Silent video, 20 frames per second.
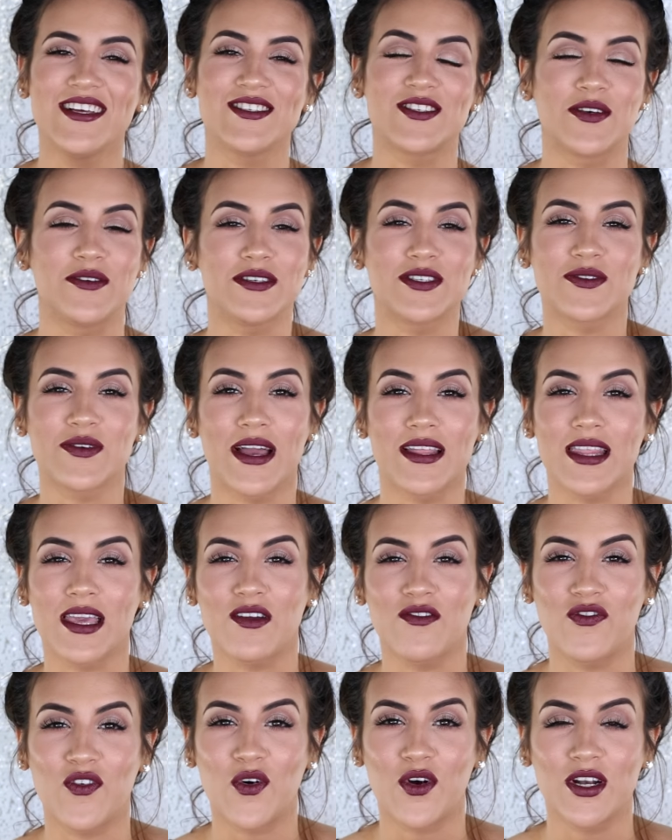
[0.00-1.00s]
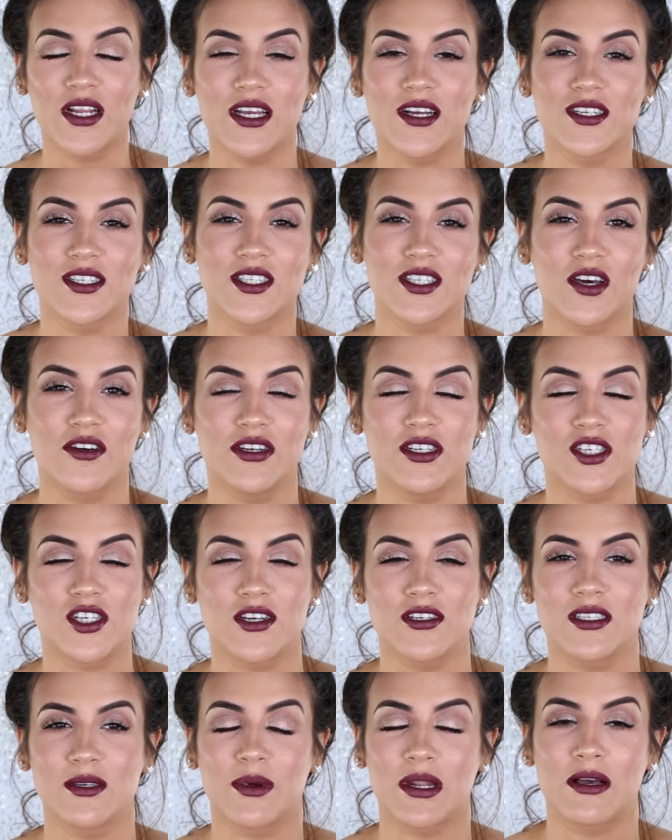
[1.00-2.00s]
So it was around like 40 or so in
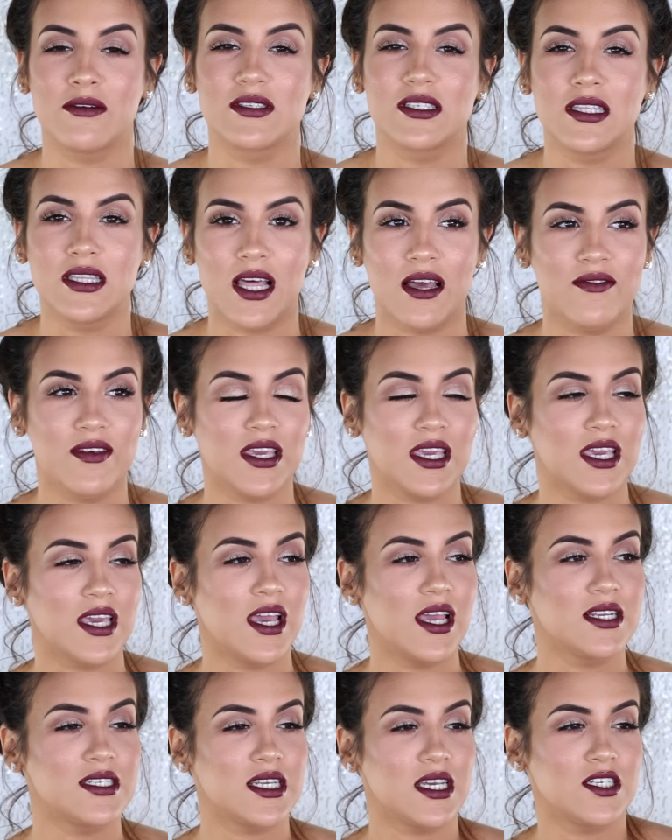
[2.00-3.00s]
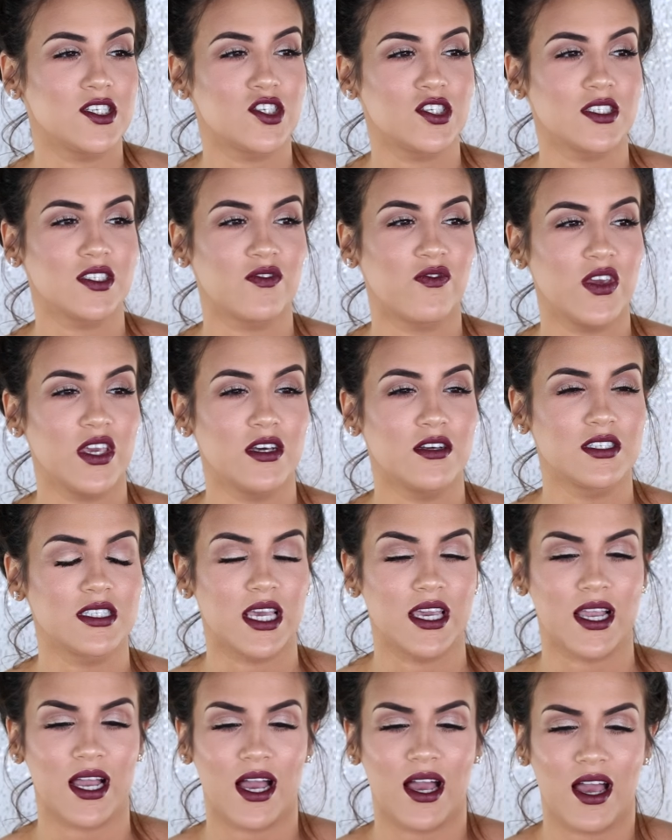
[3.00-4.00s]
Jersey, but I was loving it. It just feels
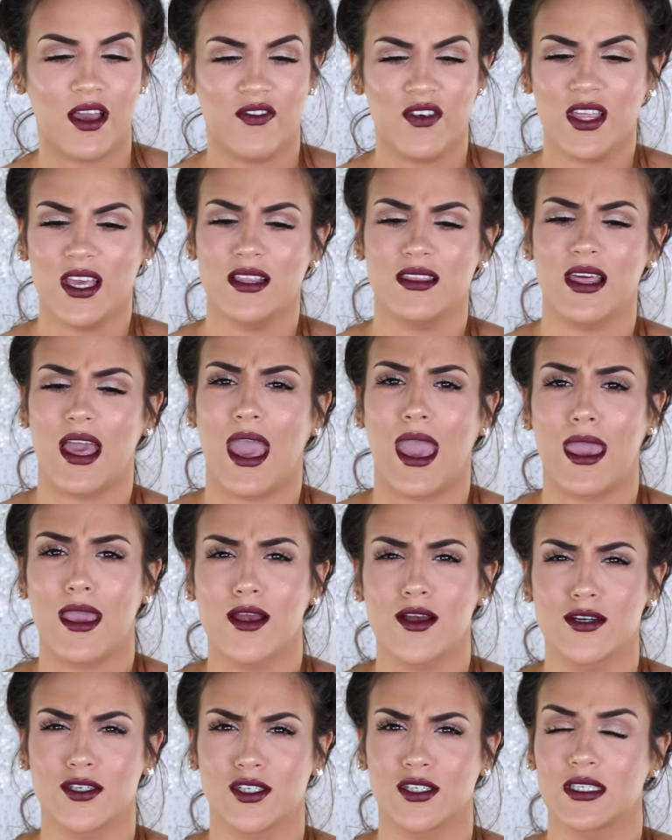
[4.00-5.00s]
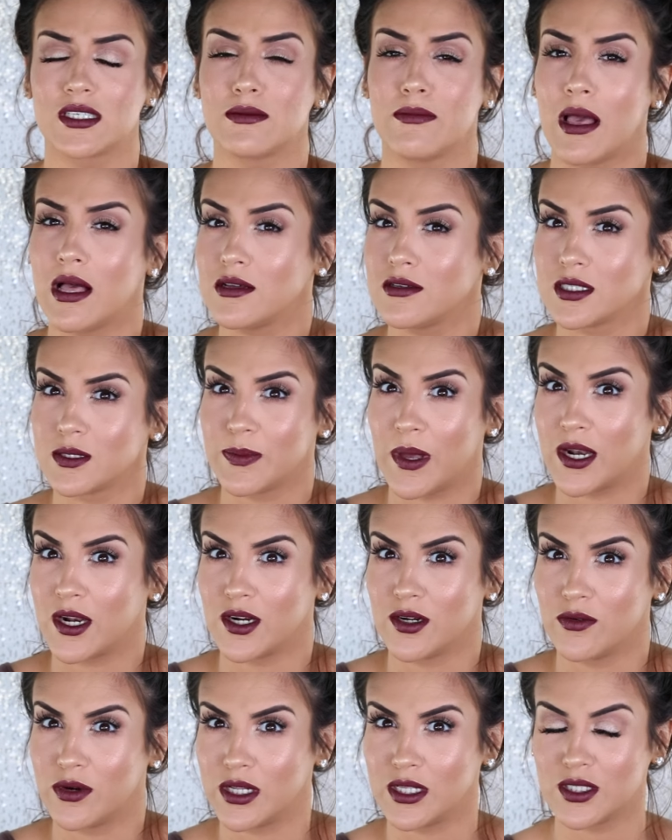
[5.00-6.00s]
like, I feel like the air just smells
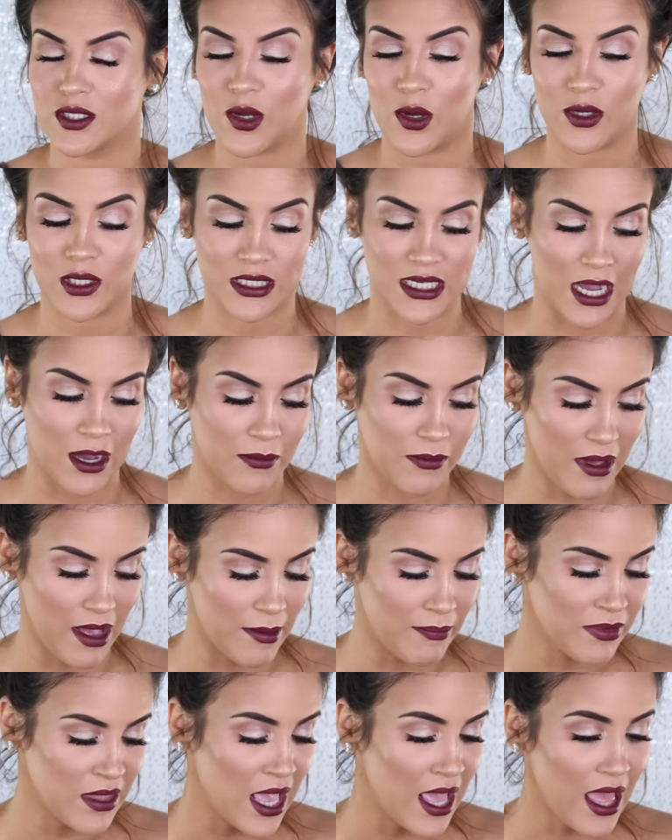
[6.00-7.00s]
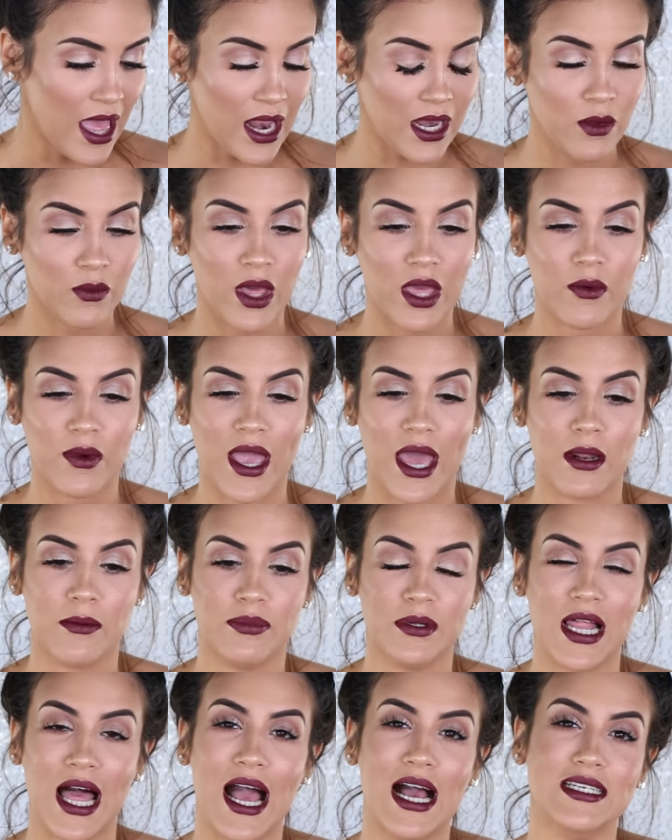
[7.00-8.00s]
better when it's cold out. But anyway, we had a
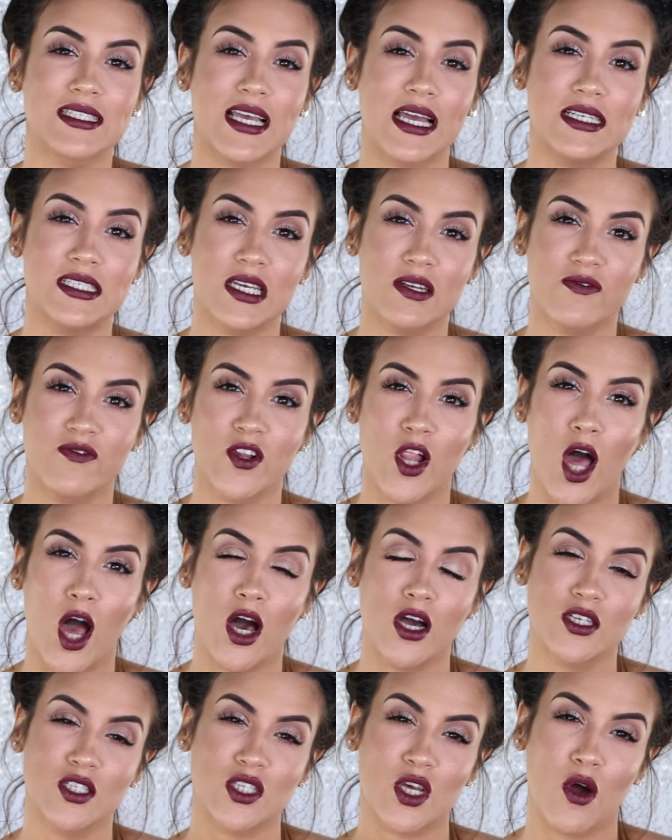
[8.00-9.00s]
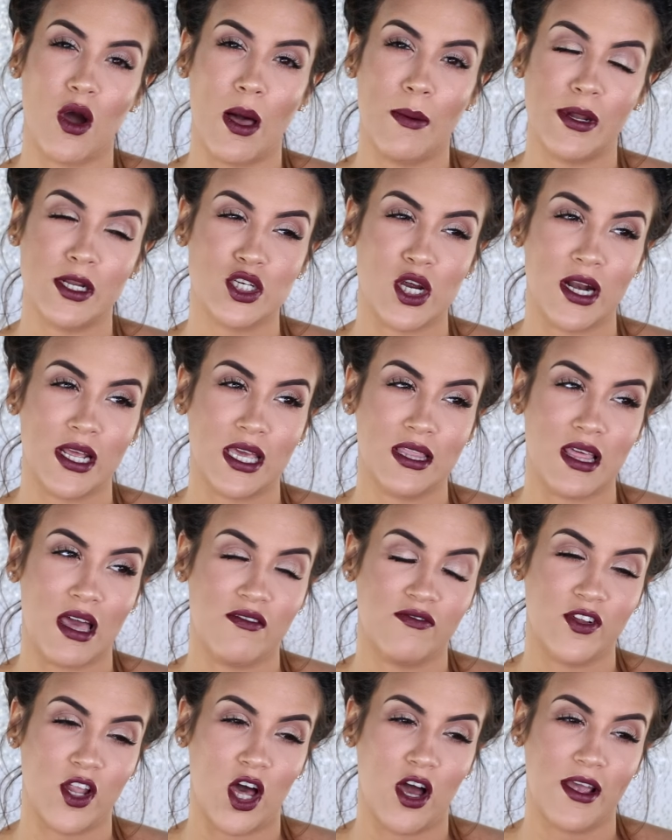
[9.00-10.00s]
blast. I did vlog, so I'm gonna try to get
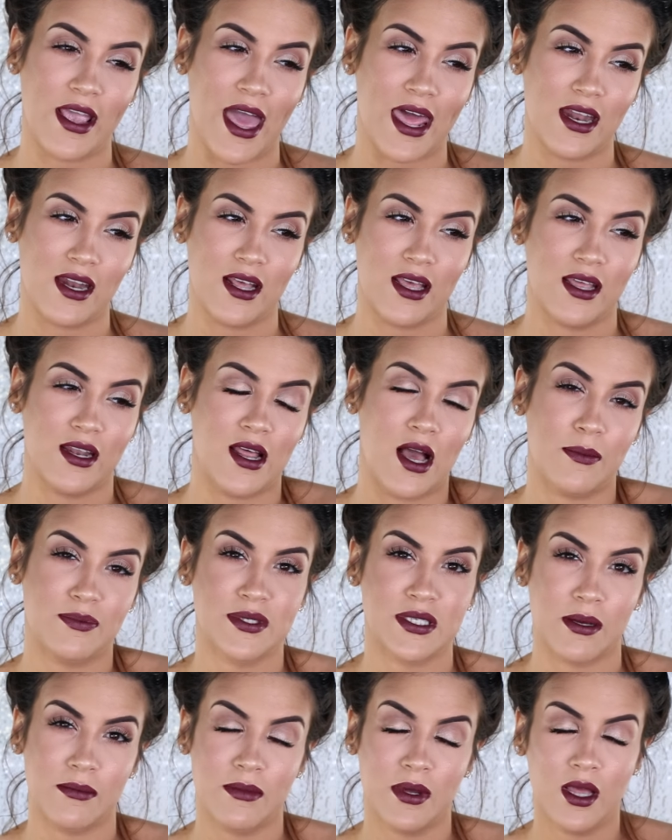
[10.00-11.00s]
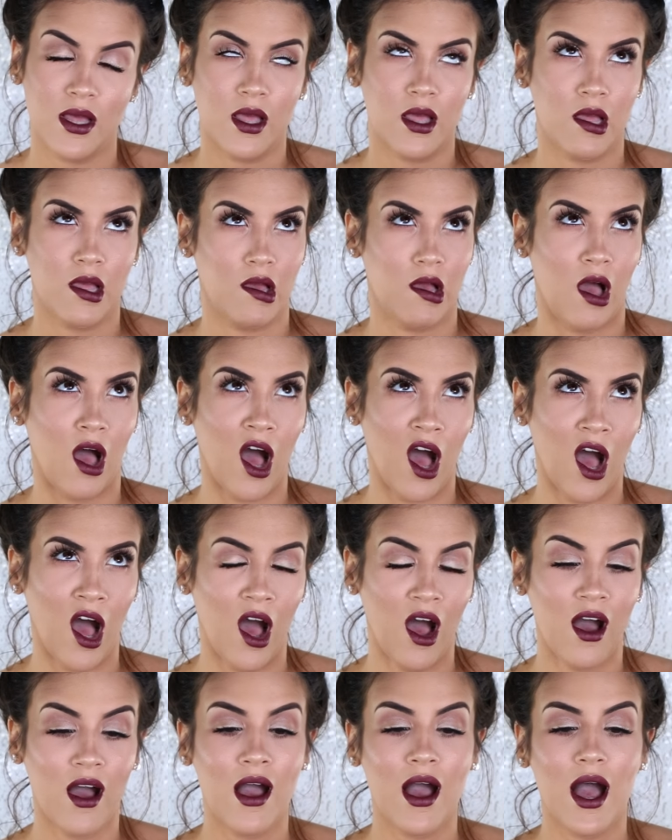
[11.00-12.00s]
that vlog edited and up some,
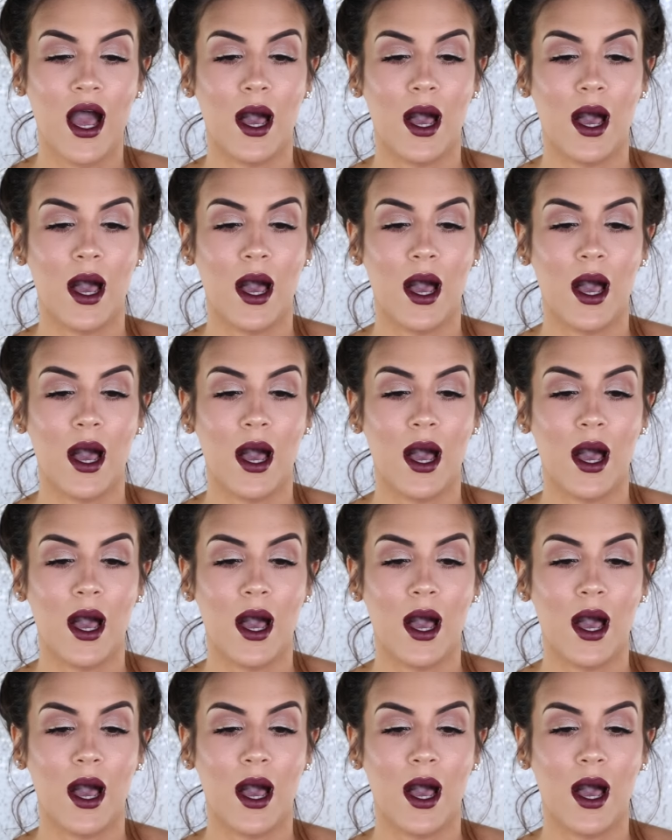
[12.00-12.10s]
huh?